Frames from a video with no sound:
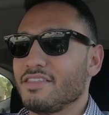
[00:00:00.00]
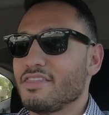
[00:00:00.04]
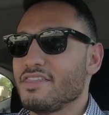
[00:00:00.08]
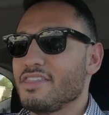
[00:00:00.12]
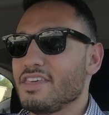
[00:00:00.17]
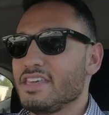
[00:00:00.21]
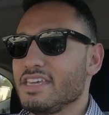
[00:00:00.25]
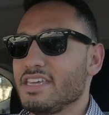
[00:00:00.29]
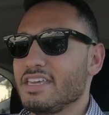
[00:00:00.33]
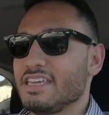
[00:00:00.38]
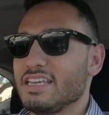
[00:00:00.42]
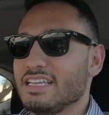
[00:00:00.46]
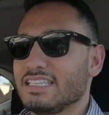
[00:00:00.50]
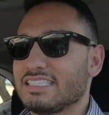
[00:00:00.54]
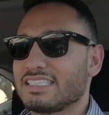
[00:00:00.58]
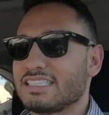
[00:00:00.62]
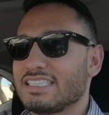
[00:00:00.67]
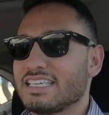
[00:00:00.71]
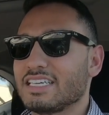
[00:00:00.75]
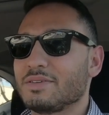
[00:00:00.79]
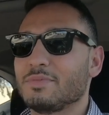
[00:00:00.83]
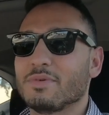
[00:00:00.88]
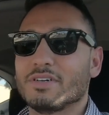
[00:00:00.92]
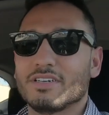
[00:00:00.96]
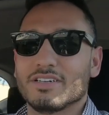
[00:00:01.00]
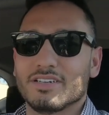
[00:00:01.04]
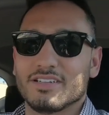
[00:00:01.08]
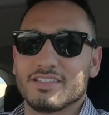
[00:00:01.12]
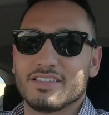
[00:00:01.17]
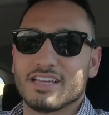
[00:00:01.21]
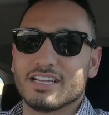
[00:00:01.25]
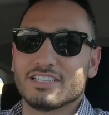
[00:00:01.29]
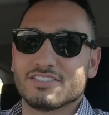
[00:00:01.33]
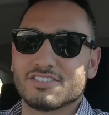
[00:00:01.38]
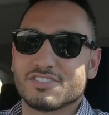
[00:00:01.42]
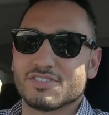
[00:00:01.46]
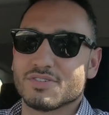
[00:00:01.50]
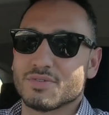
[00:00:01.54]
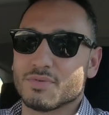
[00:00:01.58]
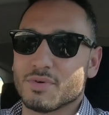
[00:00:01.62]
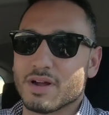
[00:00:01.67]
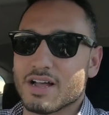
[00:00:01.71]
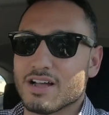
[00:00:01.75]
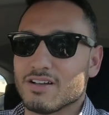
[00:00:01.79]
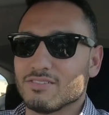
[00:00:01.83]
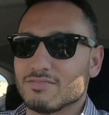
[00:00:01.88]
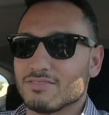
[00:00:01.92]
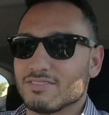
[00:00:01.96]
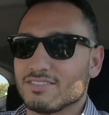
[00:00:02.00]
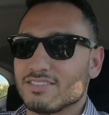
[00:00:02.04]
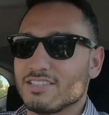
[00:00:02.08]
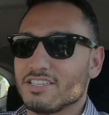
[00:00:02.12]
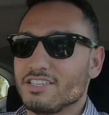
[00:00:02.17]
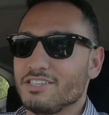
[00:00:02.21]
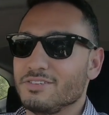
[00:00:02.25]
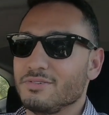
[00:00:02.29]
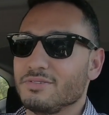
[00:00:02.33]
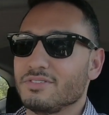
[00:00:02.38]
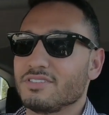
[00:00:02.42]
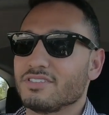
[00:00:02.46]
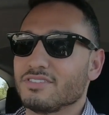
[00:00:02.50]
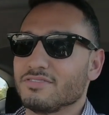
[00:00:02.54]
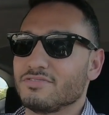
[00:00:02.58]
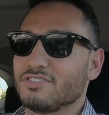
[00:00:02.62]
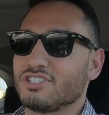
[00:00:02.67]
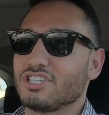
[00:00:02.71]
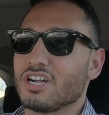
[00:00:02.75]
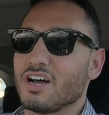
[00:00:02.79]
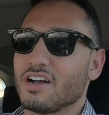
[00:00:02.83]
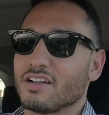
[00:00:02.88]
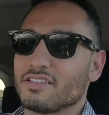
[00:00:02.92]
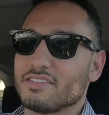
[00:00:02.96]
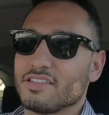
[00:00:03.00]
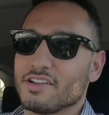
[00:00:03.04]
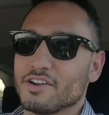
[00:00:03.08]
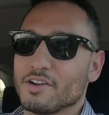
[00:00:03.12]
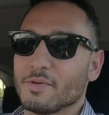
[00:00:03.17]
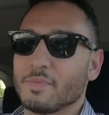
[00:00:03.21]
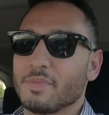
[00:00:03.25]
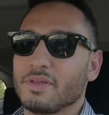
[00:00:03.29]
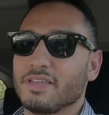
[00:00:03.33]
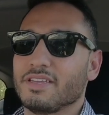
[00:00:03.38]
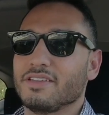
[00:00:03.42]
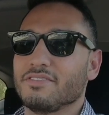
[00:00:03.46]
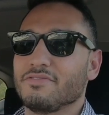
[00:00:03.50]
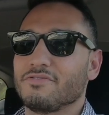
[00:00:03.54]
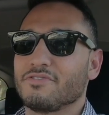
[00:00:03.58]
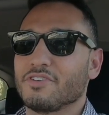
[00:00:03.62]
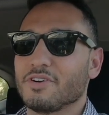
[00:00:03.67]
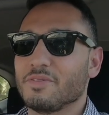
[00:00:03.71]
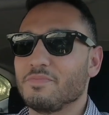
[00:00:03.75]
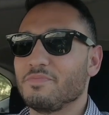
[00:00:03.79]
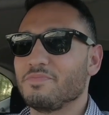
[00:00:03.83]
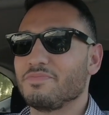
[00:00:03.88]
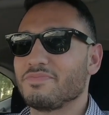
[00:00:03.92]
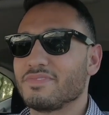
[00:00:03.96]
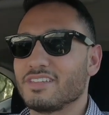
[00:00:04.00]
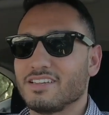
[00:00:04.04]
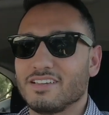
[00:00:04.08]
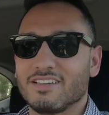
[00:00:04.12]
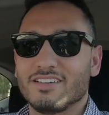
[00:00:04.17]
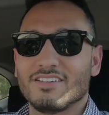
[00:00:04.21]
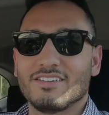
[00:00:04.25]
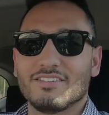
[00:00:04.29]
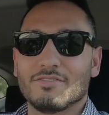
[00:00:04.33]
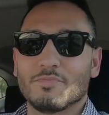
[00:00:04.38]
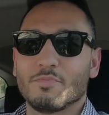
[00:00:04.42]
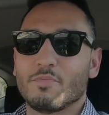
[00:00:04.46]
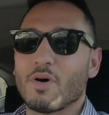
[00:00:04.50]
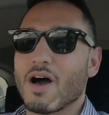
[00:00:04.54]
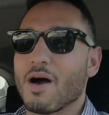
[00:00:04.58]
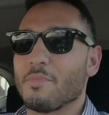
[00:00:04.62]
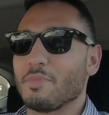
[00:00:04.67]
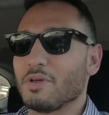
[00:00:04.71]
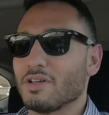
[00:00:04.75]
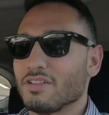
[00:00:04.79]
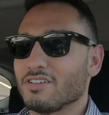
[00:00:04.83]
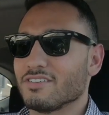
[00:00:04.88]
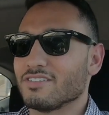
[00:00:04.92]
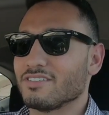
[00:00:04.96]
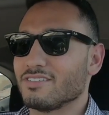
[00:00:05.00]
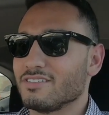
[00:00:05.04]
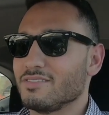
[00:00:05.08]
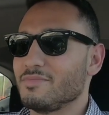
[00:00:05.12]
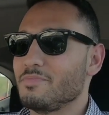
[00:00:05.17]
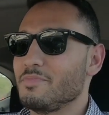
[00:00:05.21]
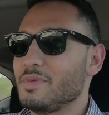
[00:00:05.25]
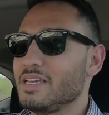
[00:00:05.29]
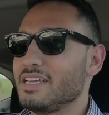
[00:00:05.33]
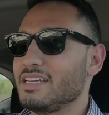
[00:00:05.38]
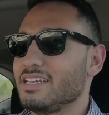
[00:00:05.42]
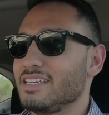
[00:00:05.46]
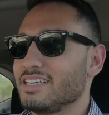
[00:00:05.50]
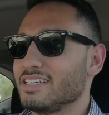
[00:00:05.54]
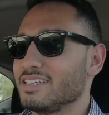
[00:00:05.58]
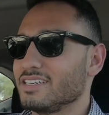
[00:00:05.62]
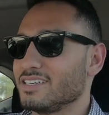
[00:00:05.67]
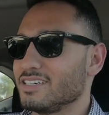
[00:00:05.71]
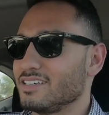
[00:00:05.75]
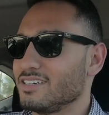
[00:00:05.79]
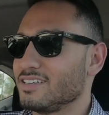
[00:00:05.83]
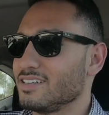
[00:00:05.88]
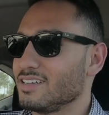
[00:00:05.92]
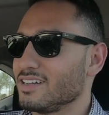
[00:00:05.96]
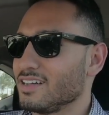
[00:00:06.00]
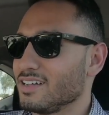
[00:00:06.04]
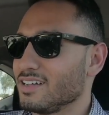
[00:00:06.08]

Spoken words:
the stigma that surrounds the use of shock therapy from popular media,